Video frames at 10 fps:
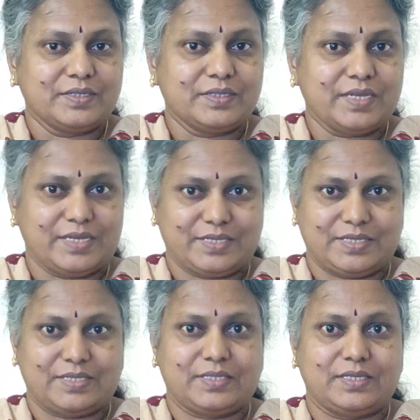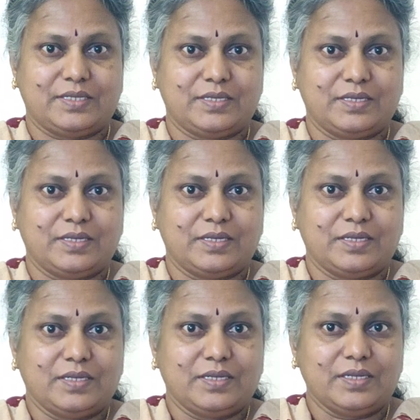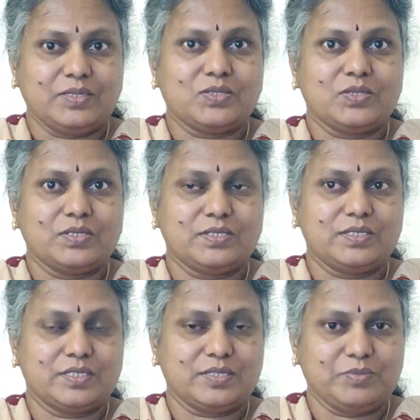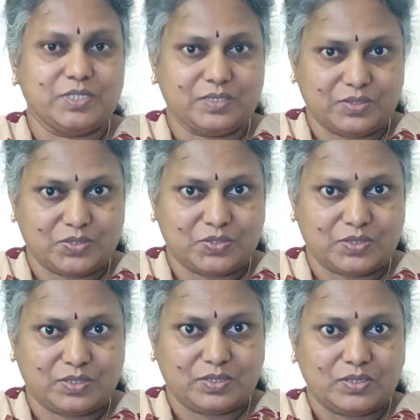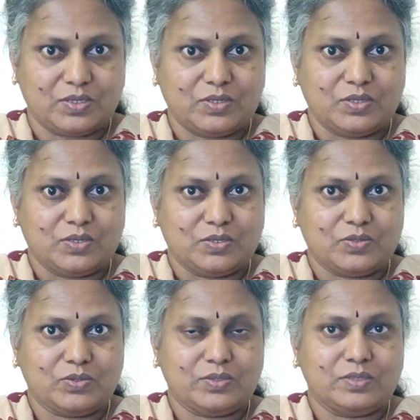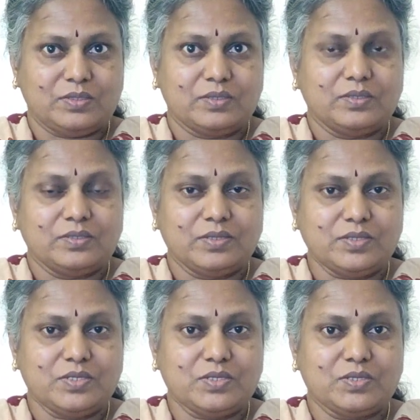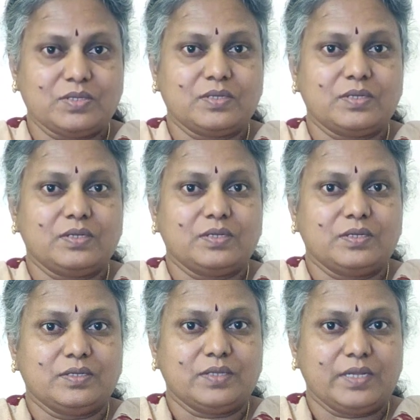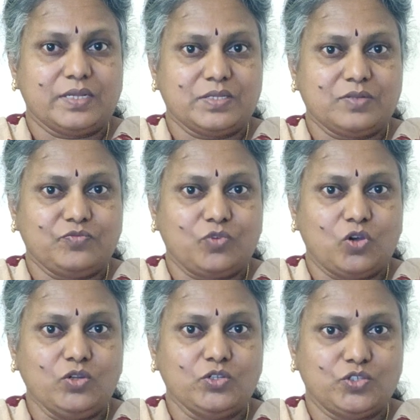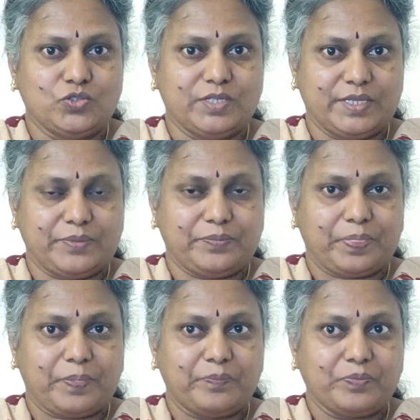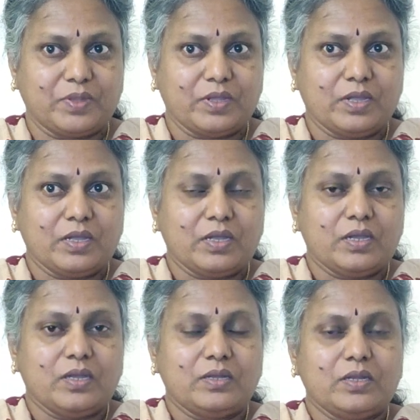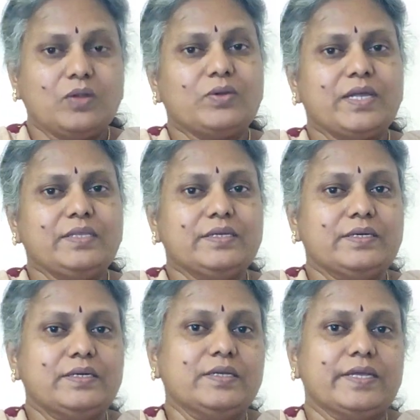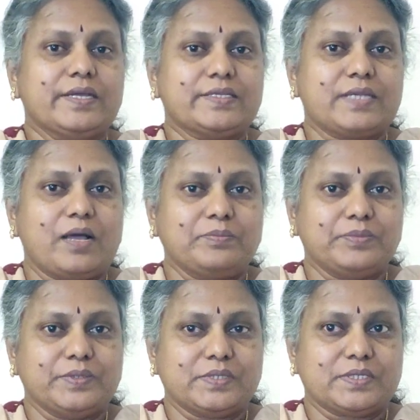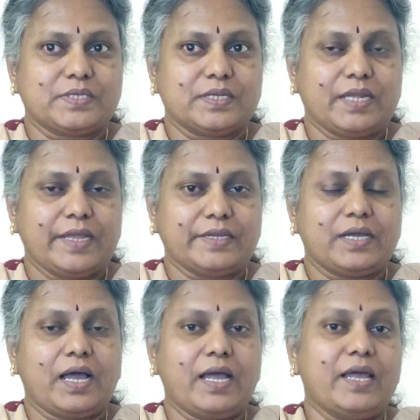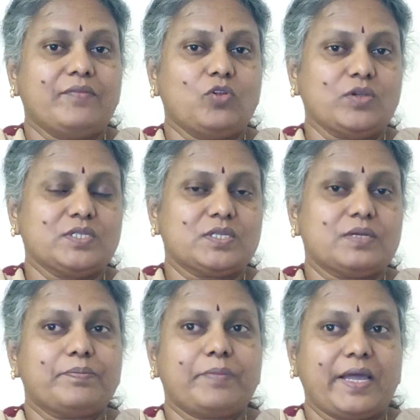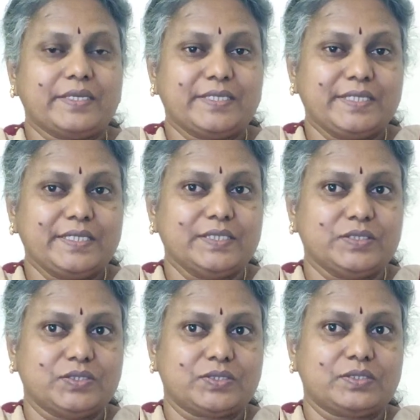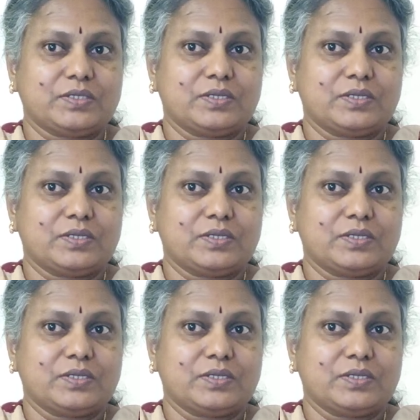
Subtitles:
Yes, it's determiners. So this is the lesson for today. Now look at the examples, like I have lost my keys.